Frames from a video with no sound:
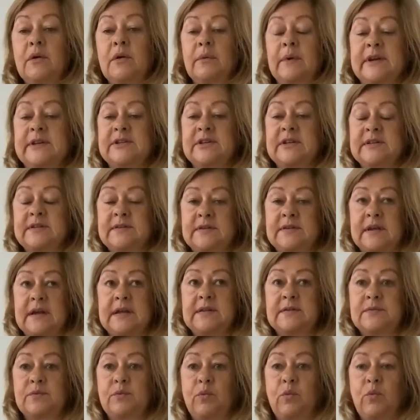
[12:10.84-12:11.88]
which
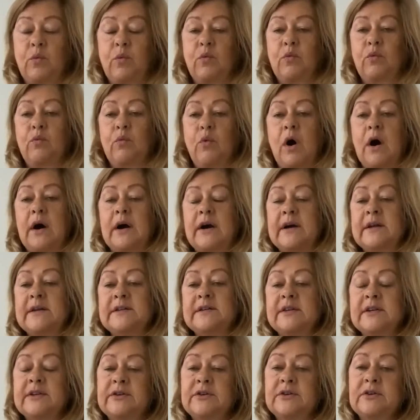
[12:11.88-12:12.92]
is what
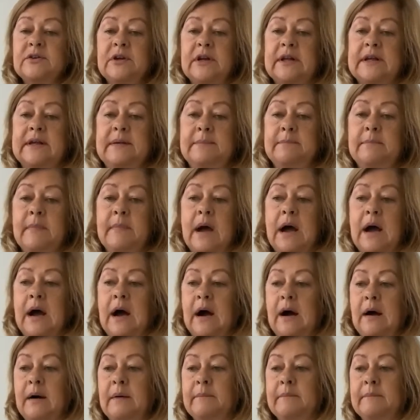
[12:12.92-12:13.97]
continually
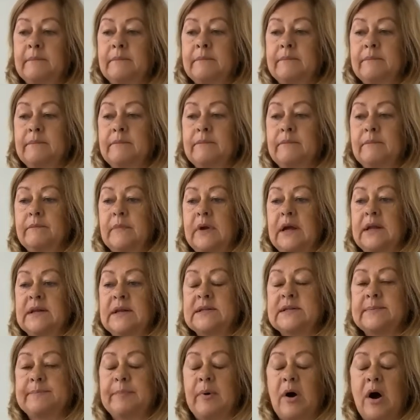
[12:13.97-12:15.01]

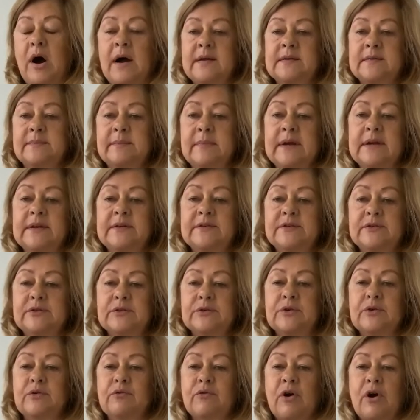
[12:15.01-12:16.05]
inspires me
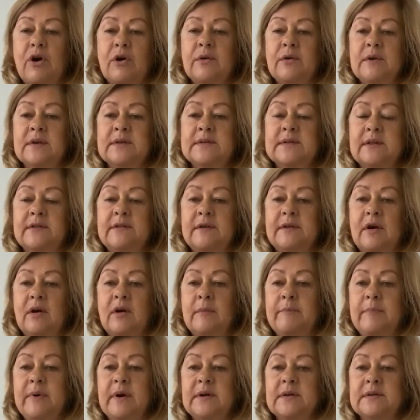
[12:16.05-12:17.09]
to grow as a
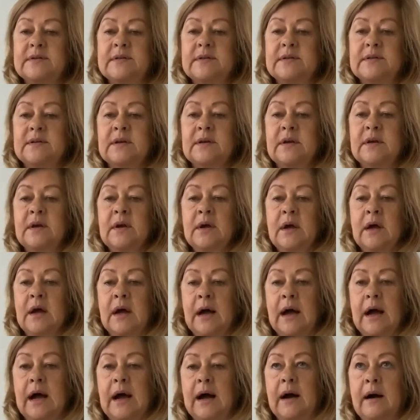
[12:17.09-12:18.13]
therapist.
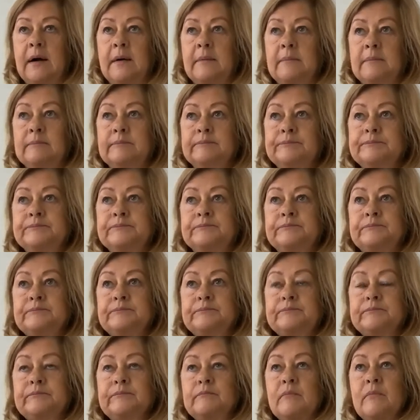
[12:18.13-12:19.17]

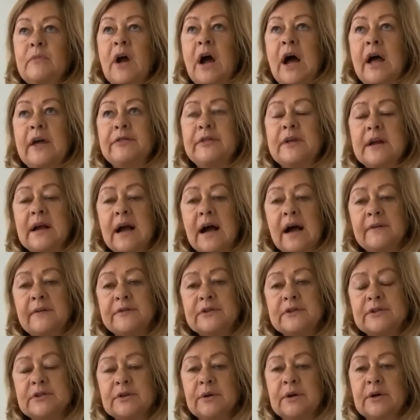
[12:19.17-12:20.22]
I think
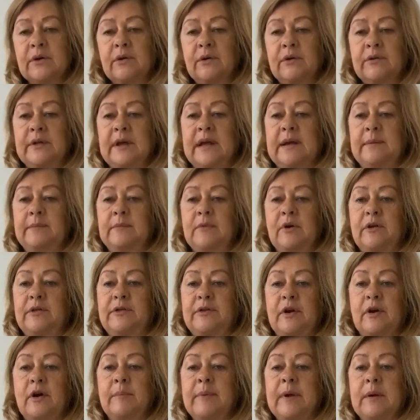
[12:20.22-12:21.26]
after doing all the
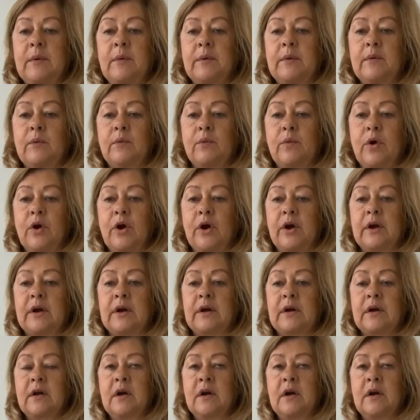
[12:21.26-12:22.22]
hypnotherapy work